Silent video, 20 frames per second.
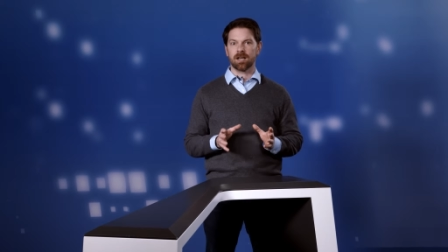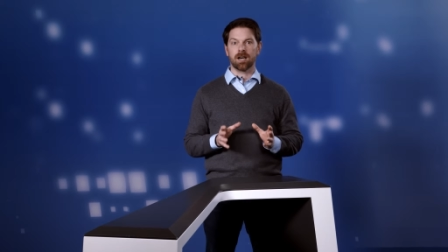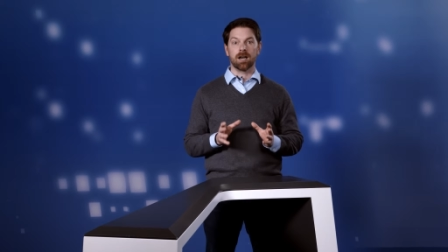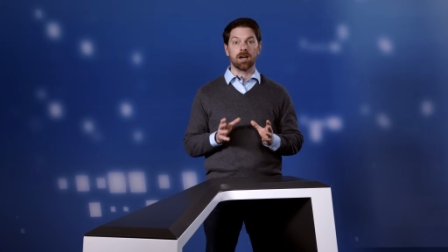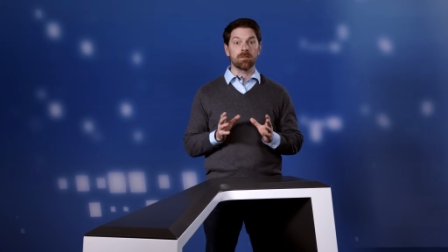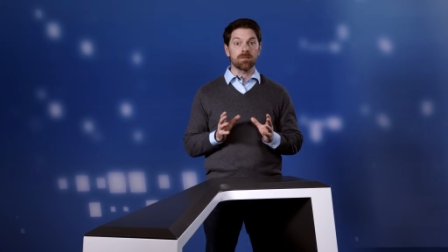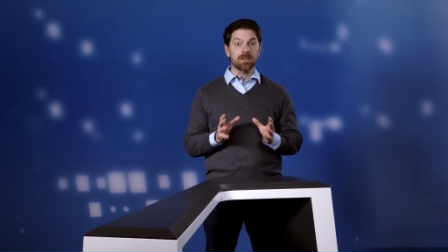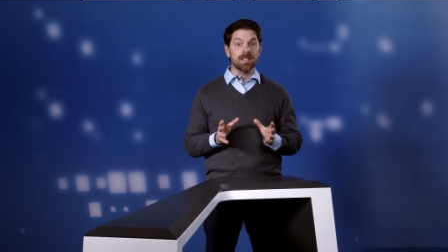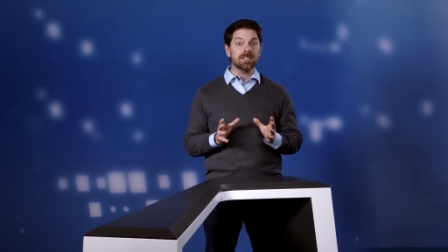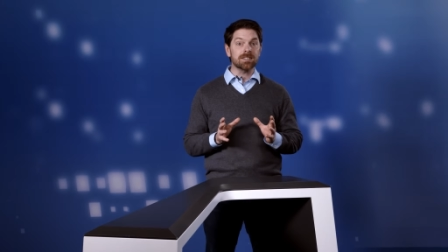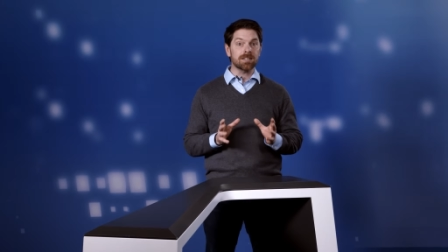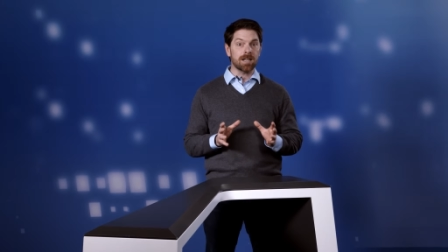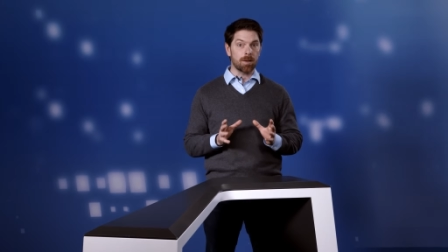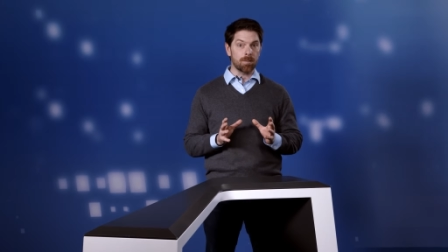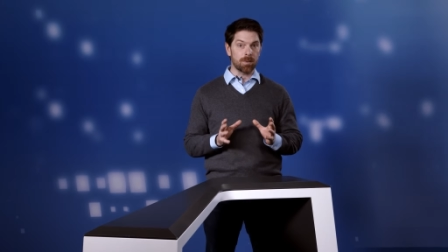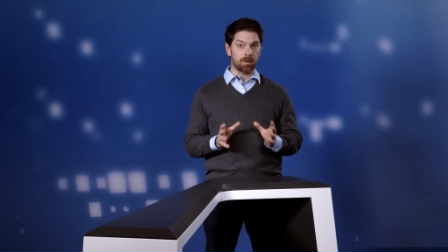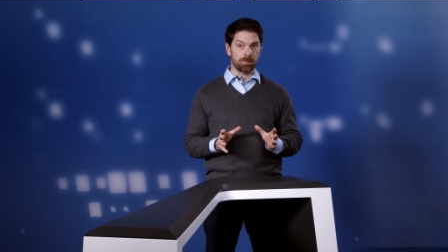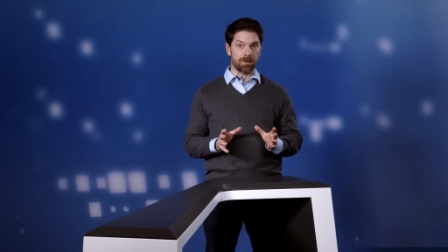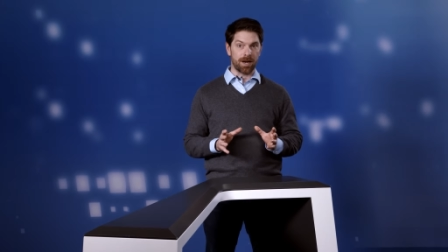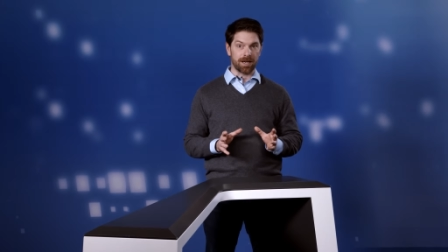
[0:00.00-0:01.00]
of these
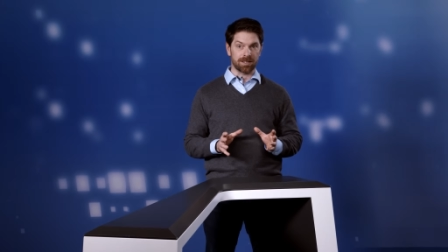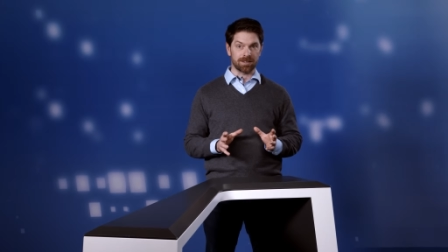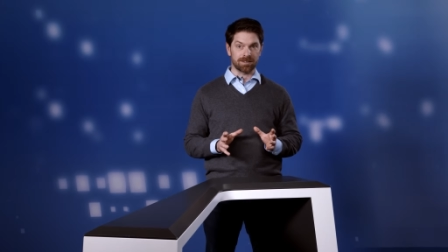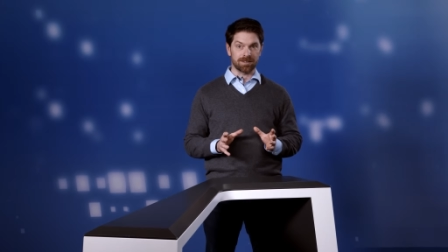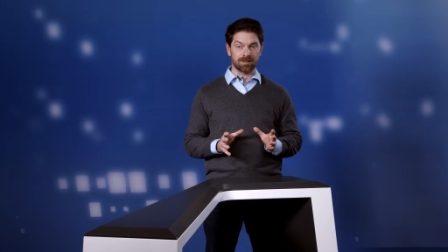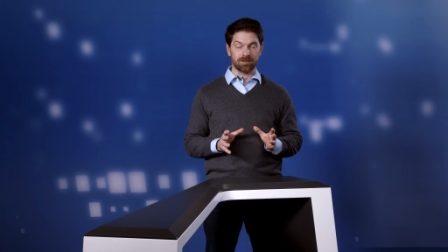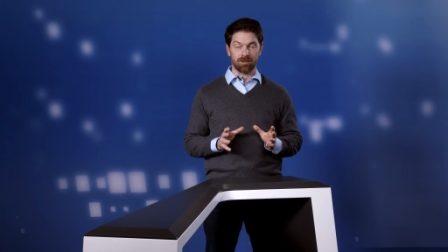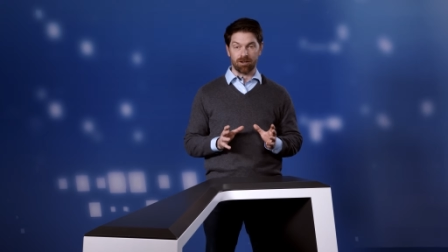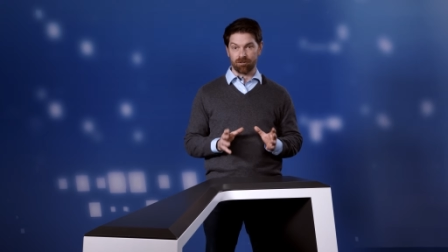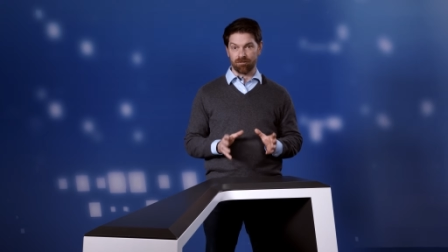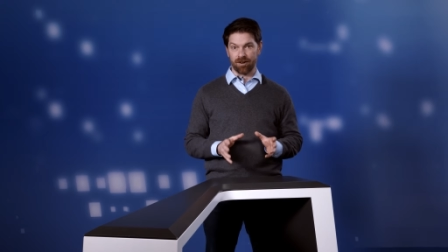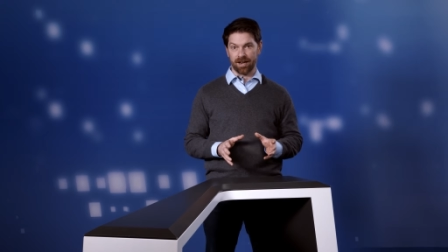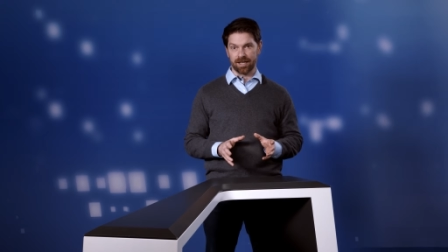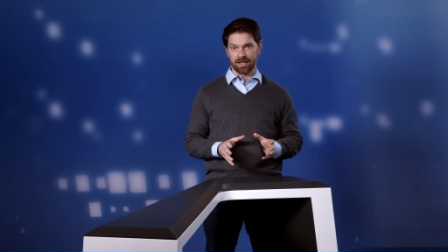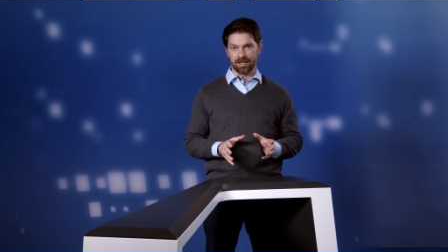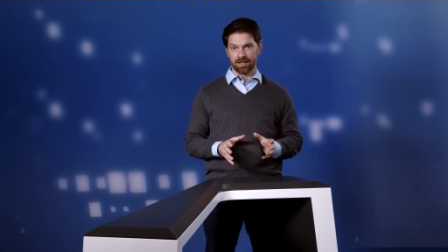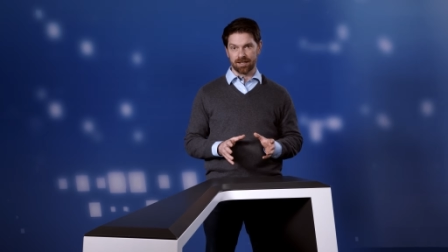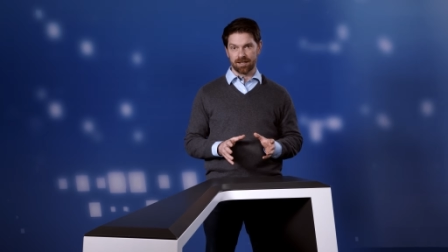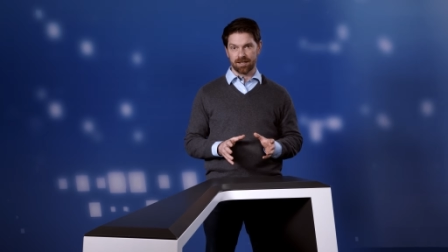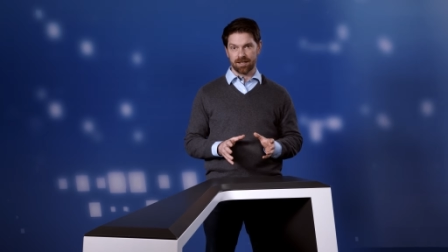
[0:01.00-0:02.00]
common practices already.